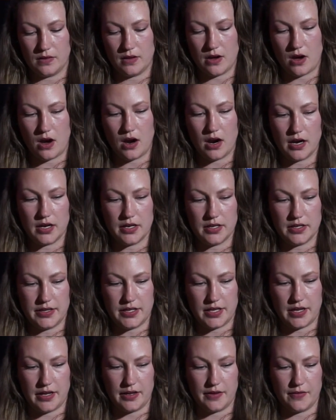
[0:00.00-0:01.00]
are
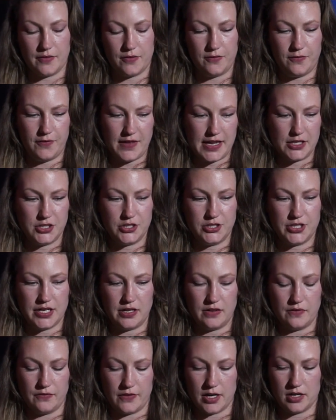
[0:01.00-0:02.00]
the fish and
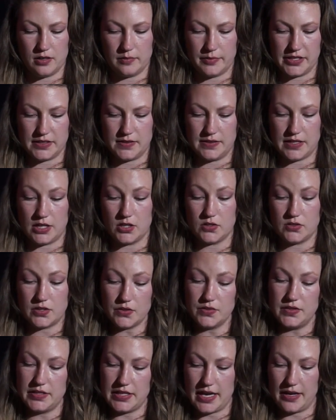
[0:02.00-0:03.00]
invertebrates that
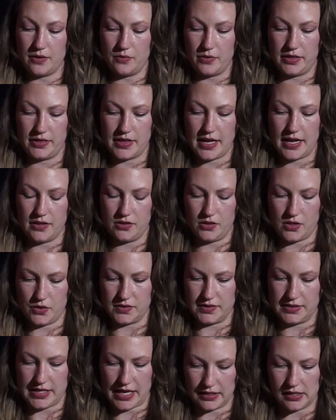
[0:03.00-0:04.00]
associate with
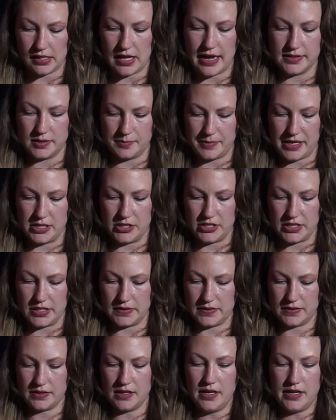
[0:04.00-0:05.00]
those dead glass
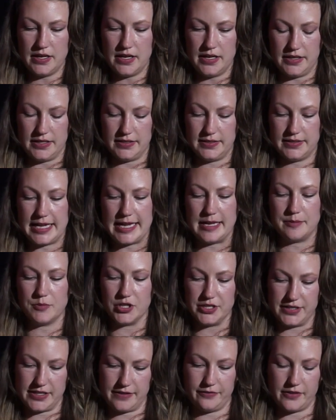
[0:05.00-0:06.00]
sponges the same
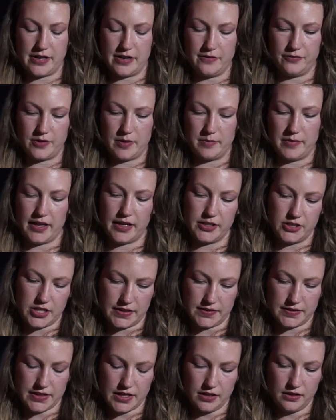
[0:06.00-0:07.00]
or different from the
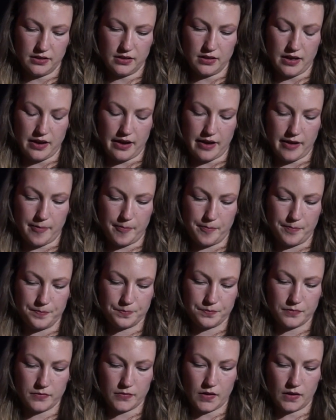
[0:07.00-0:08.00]
adjacent
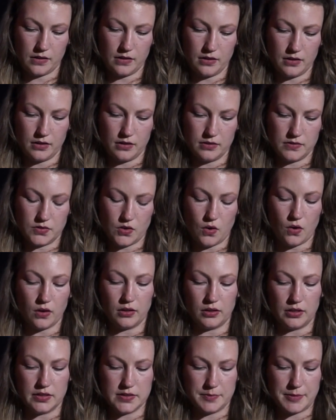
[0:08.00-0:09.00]

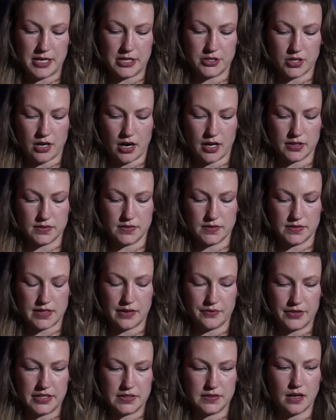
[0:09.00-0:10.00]
coral and sponge gardens
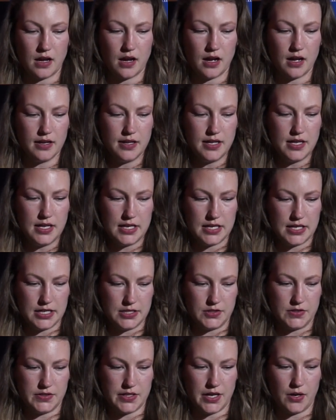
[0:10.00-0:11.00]
that we saw?
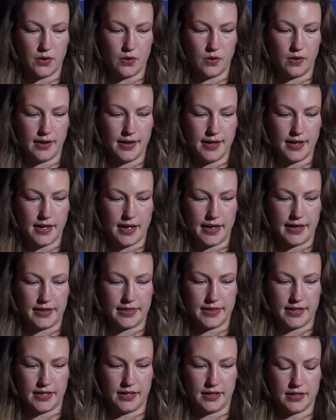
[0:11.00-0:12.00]
And so I
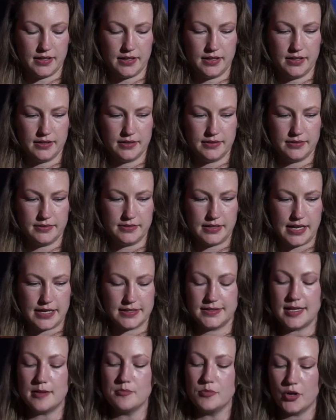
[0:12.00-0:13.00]
think at
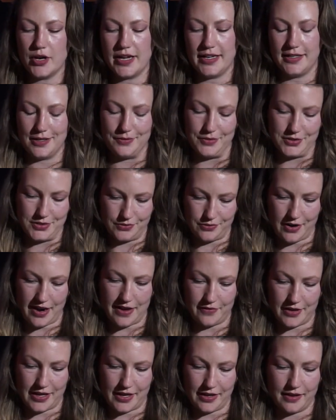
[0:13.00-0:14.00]
some point it was
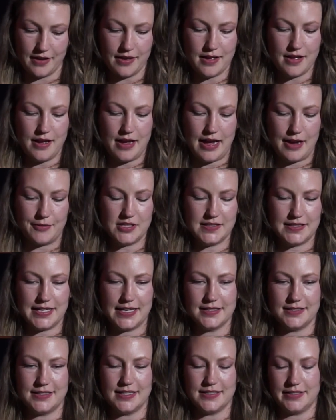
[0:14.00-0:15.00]
thriving. I wouldn't say
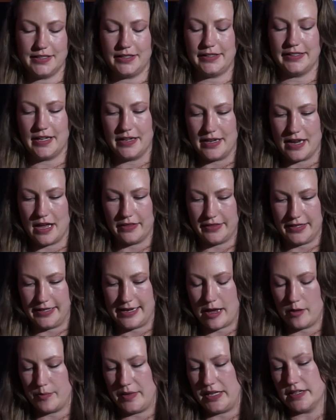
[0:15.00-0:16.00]
it's necessarily unhealthy
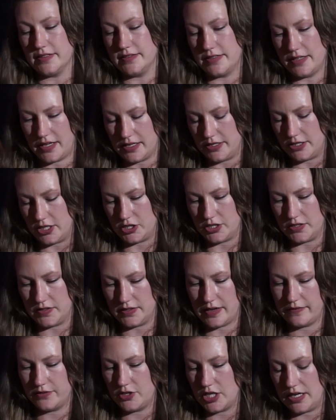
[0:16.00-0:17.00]
now because the conditions
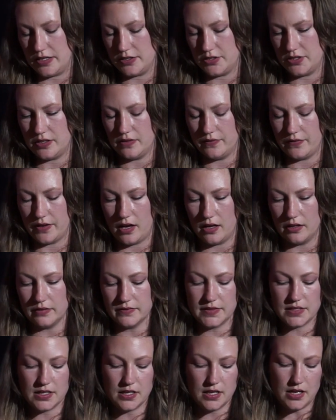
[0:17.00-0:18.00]
have changed and
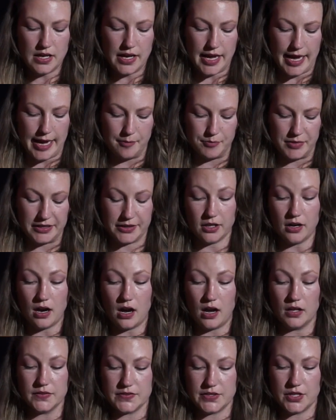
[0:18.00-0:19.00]
evolved, but there
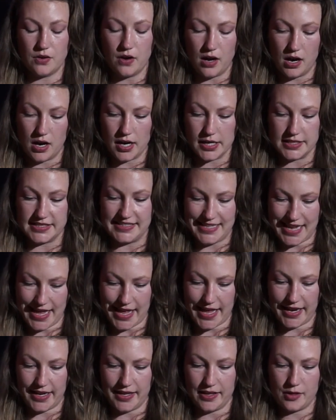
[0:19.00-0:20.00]
also are
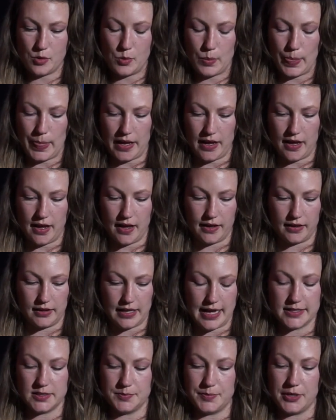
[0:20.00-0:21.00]
dead
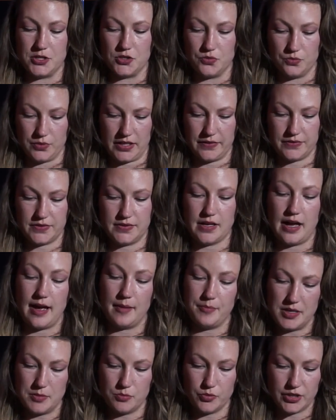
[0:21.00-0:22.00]
glass sponge reefs
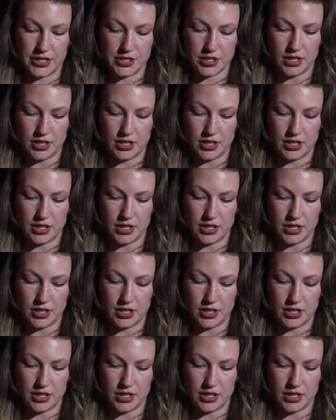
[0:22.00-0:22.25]
up in British